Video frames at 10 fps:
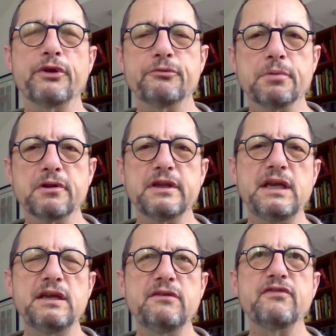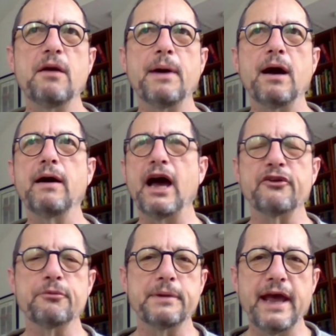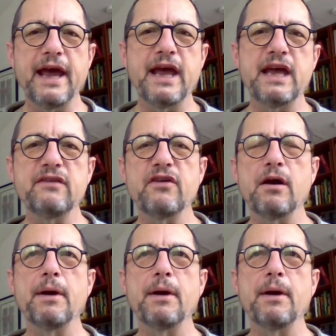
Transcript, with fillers: what to believe, about how to behave,